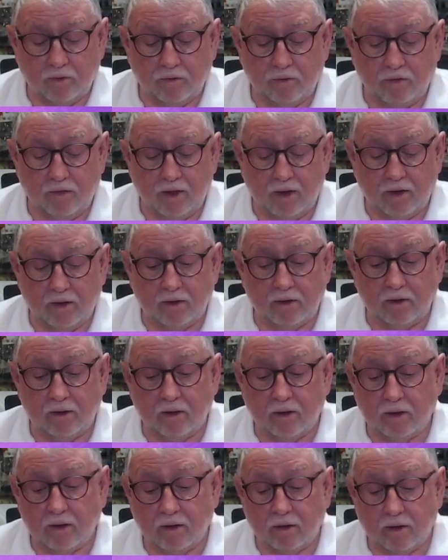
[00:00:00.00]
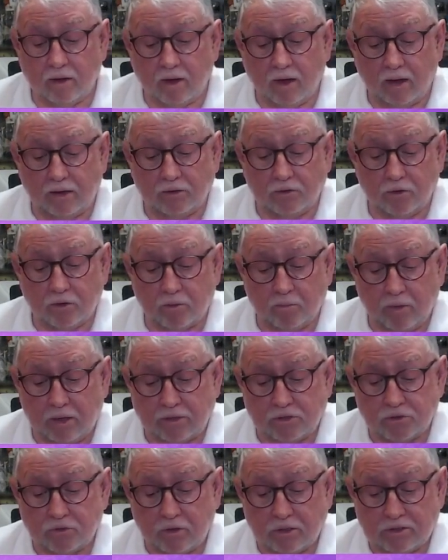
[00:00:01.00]
Then I took my
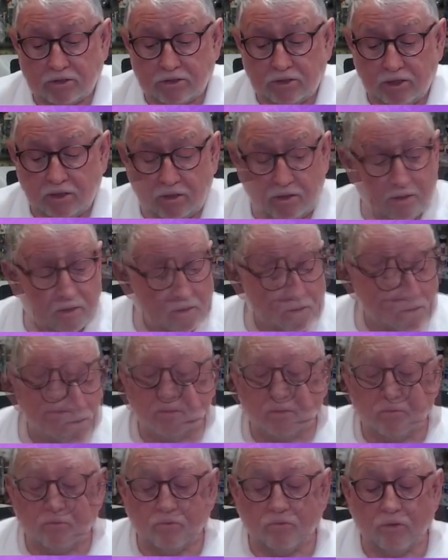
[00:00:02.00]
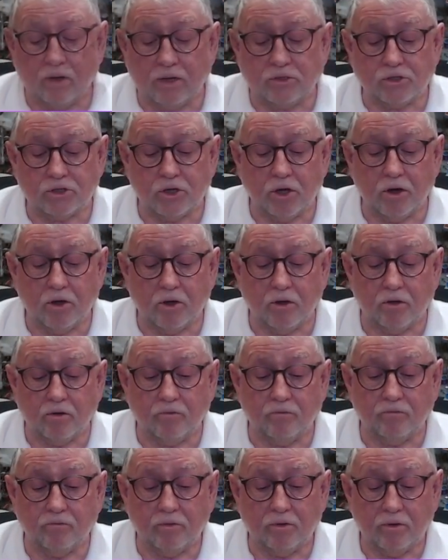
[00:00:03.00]
trusty French
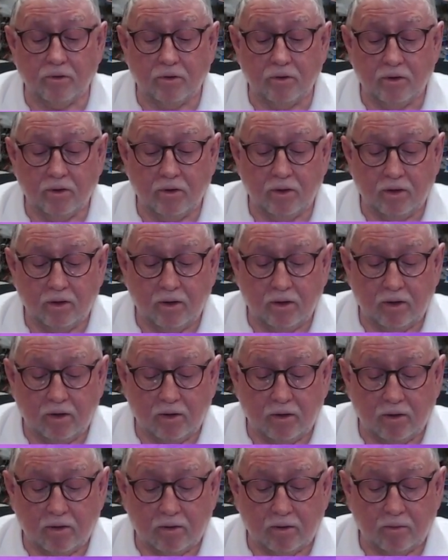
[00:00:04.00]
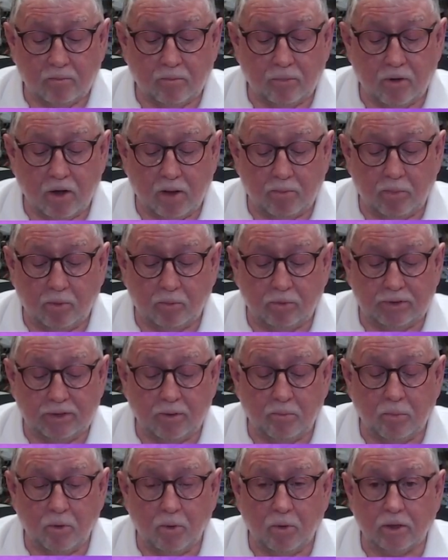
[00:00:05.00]
curve, probably
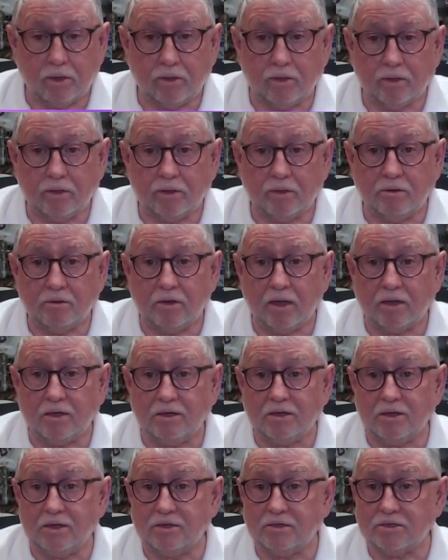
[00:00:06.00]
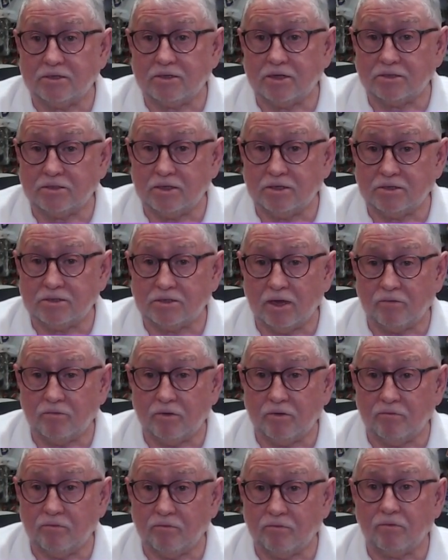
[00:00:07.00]
bought in
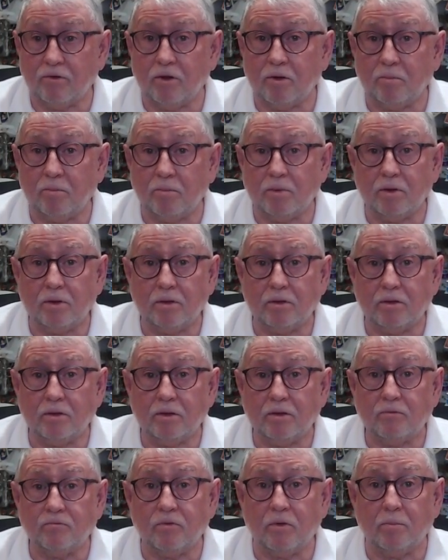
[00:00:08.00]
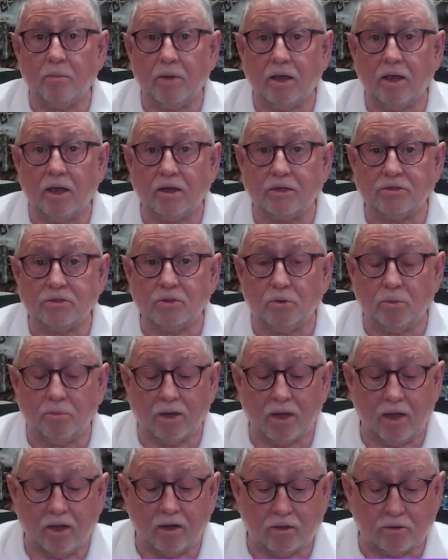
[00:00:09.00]
1967 from my high school
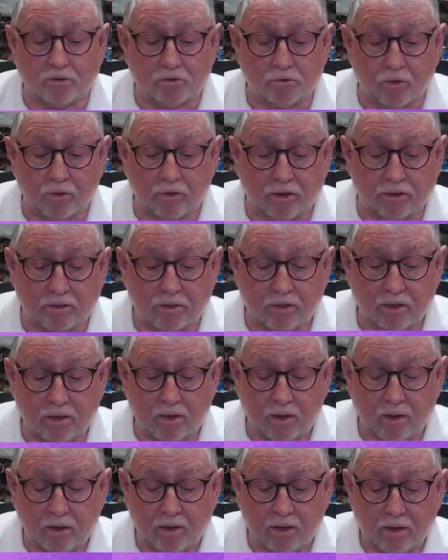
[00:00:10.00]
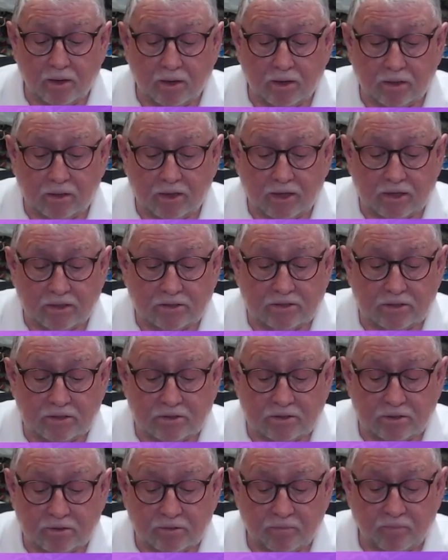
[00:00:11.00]
mechanical drawing
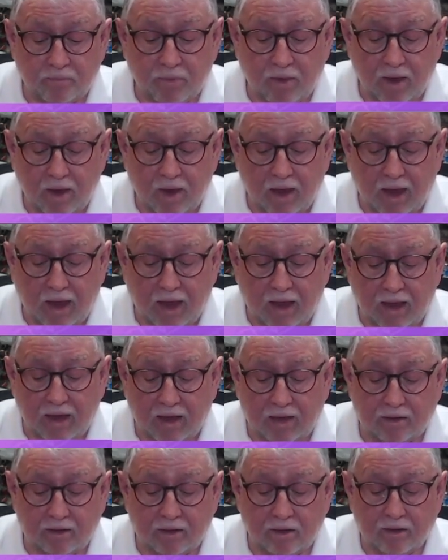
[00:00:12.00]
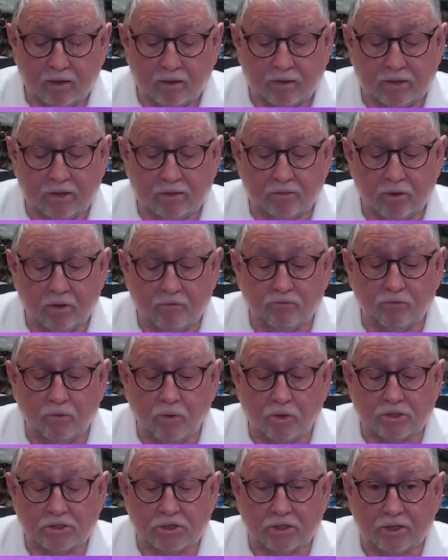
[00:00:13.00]
classes, and
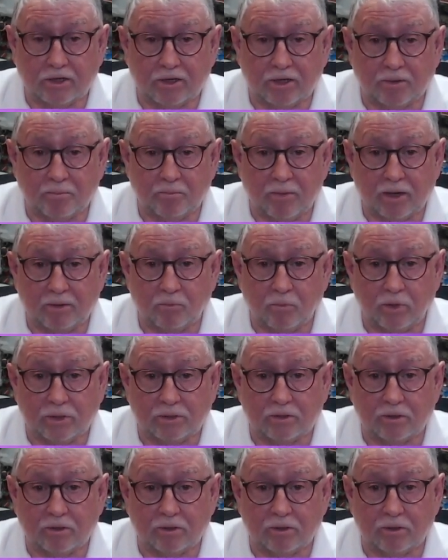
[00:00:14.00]
unfortunately it met with